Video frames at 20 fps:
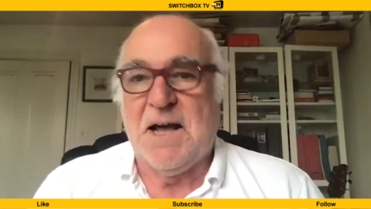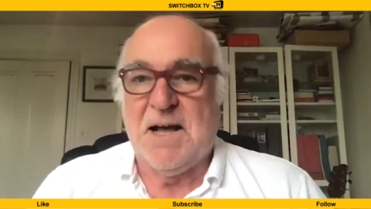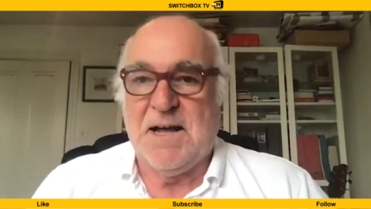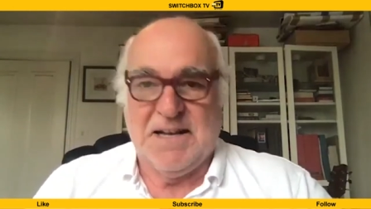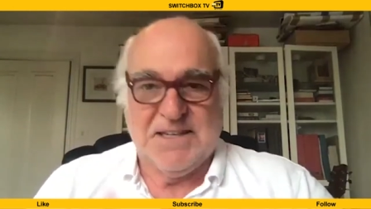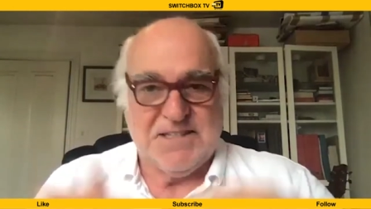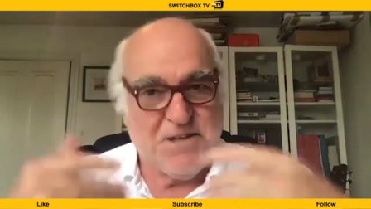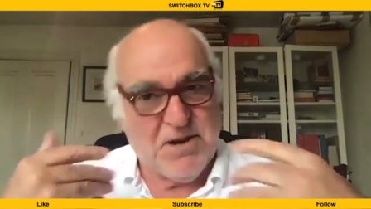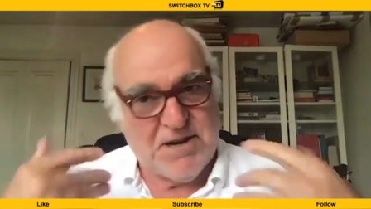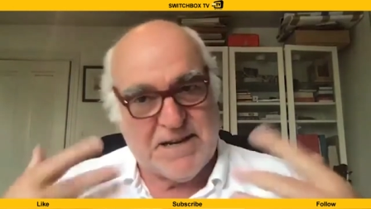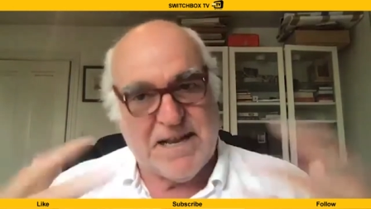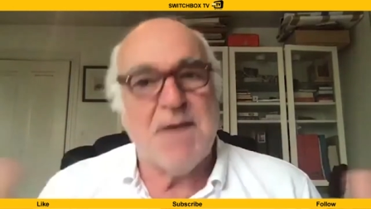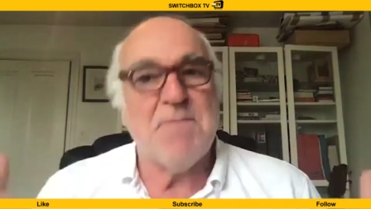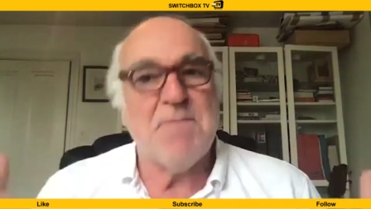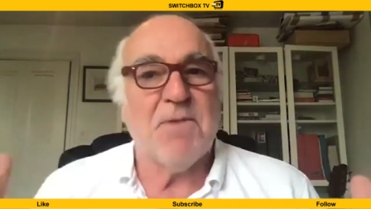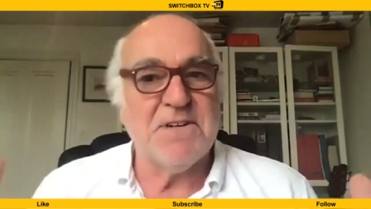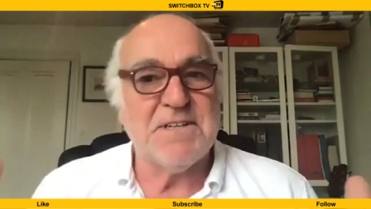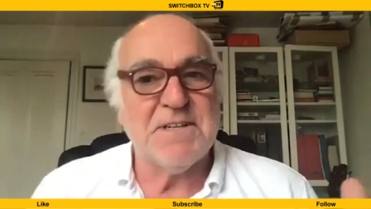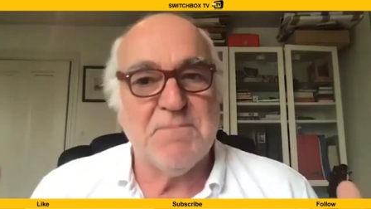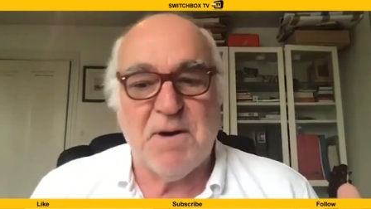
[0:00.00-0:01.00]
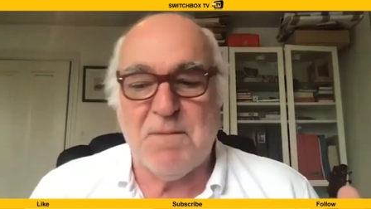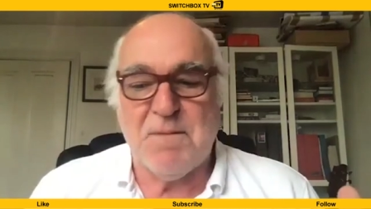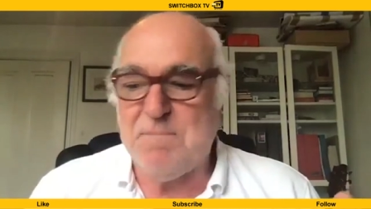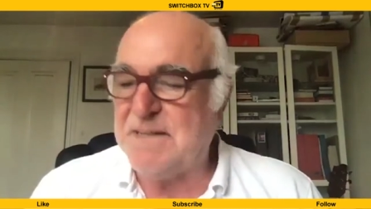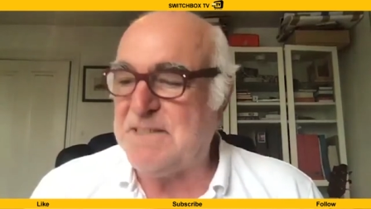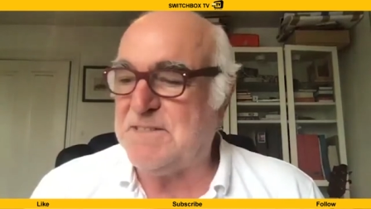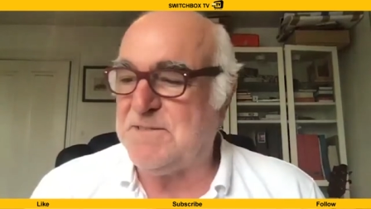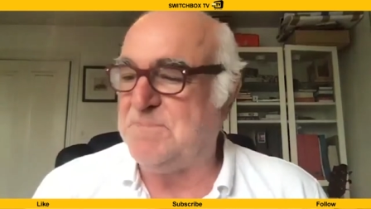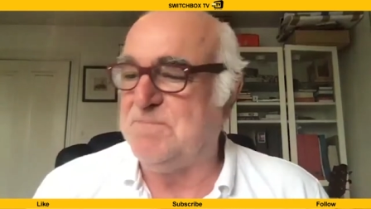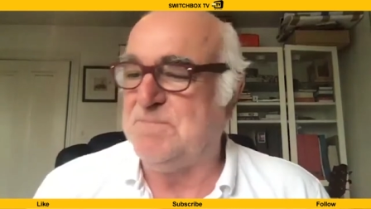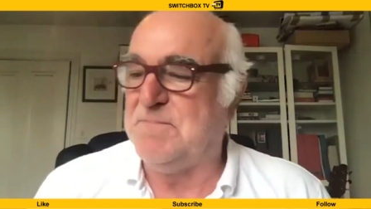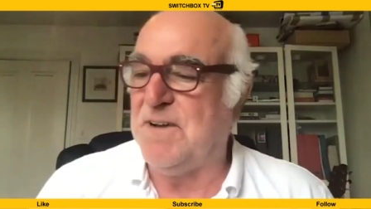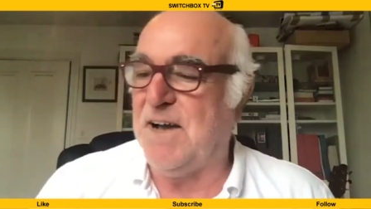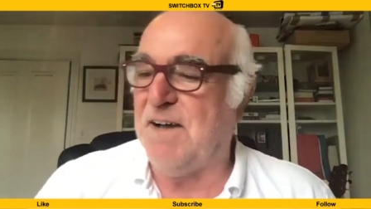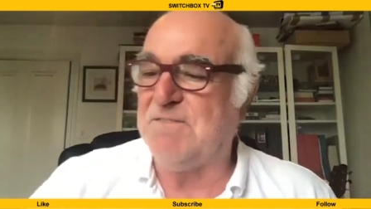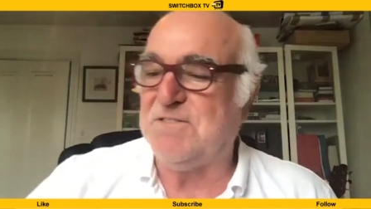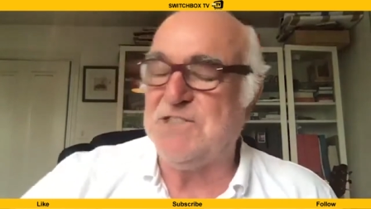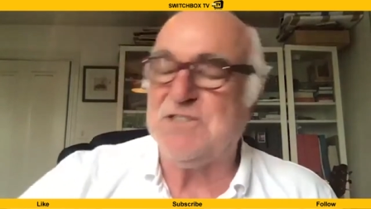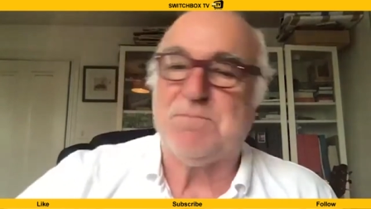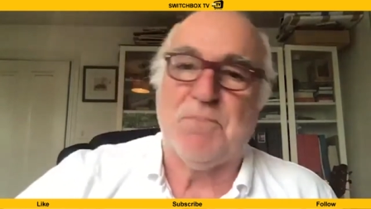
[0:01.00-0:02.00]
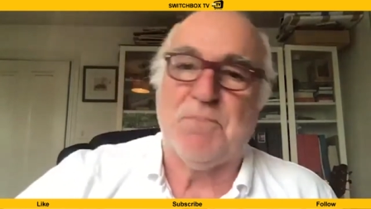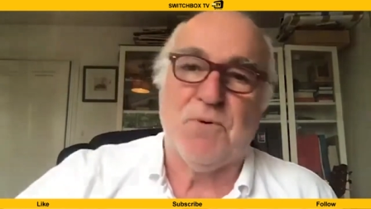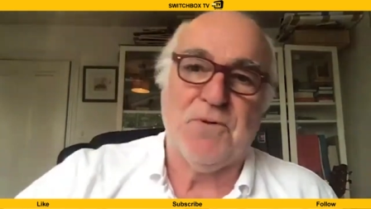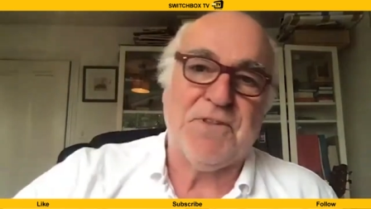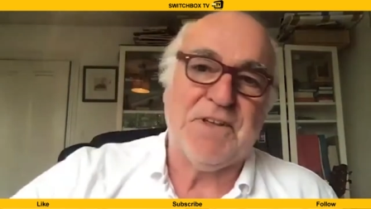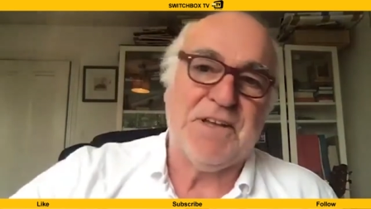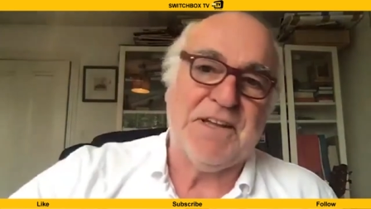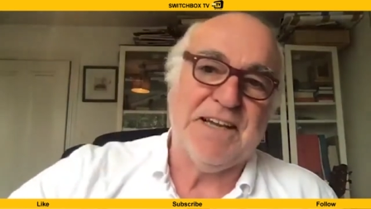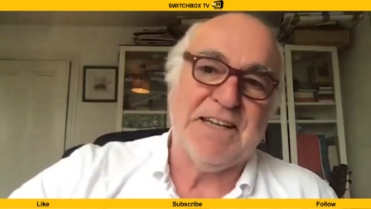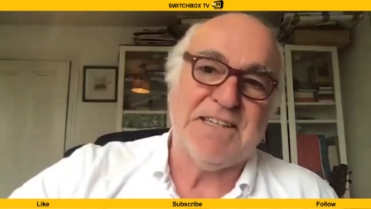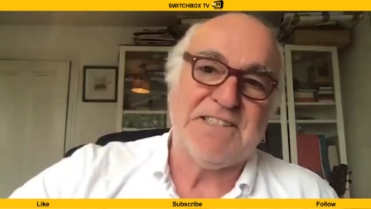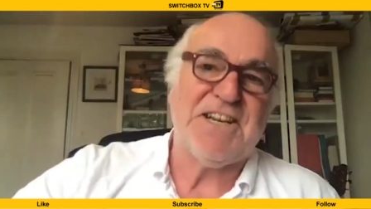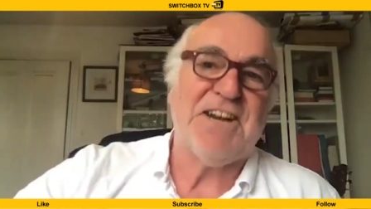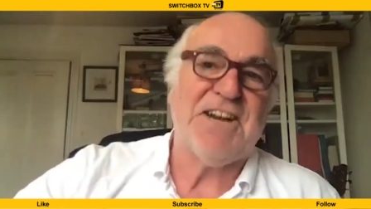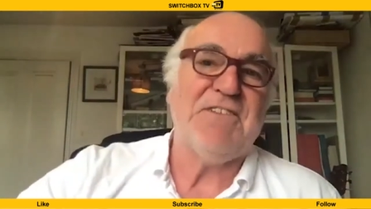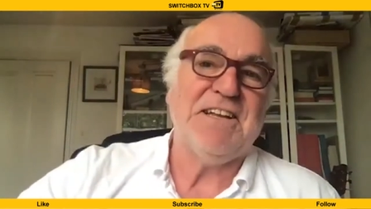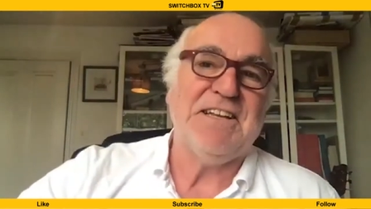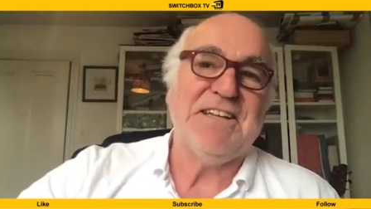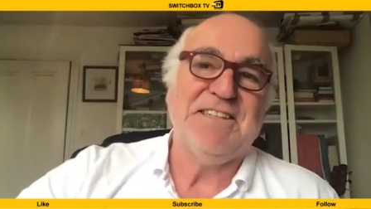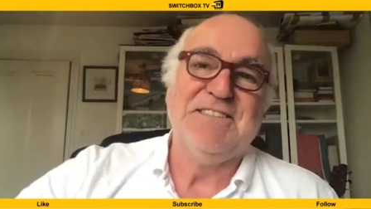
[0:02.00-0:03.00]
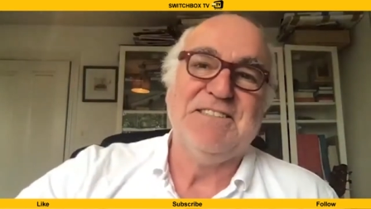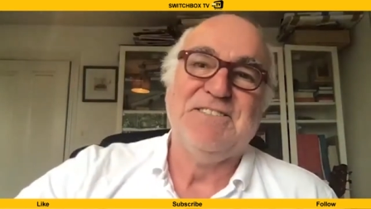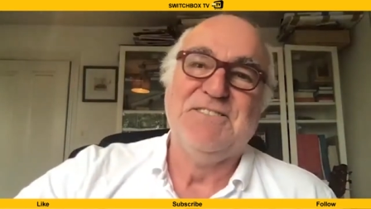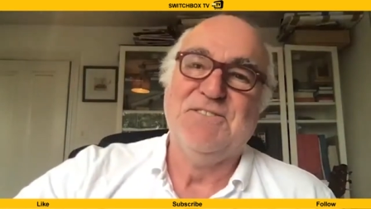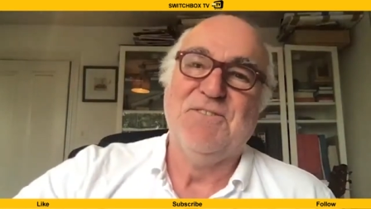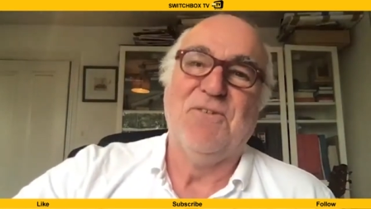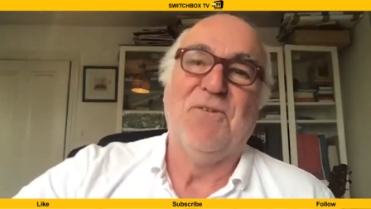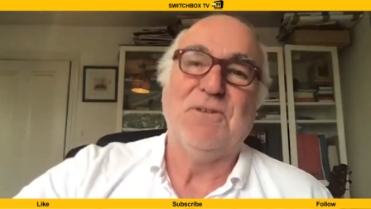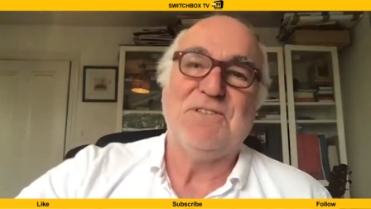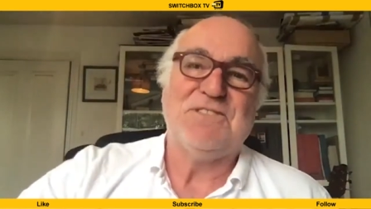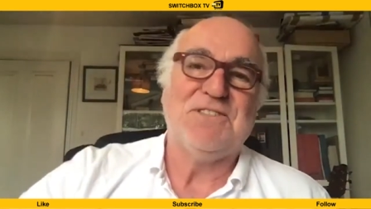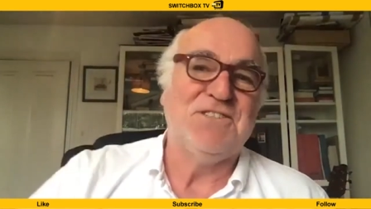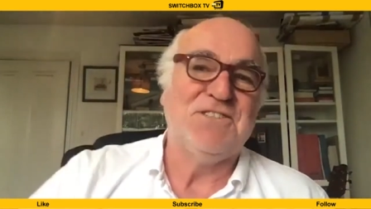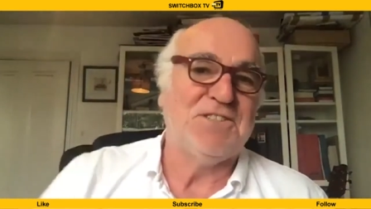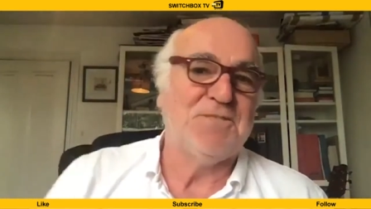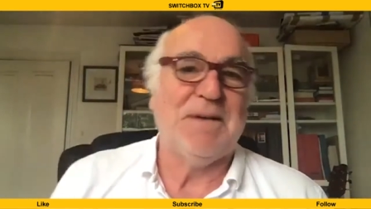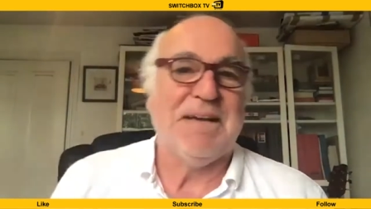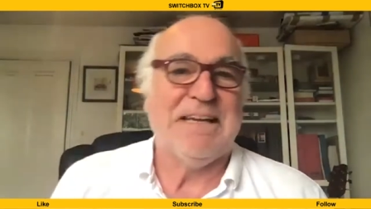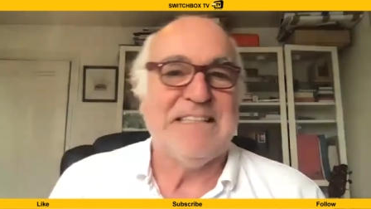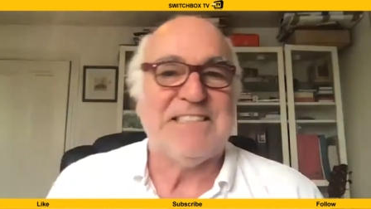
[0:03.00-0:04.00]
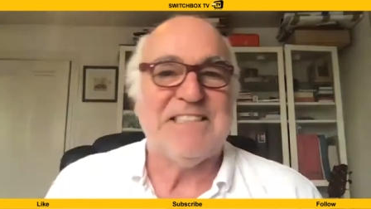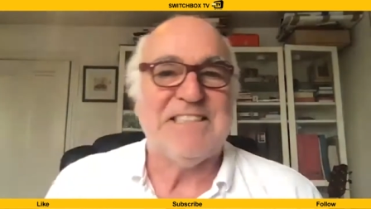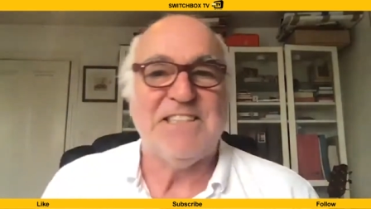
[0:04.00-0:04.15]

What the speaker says: So I came on and did my big... I've just bought the cherry orchard speech.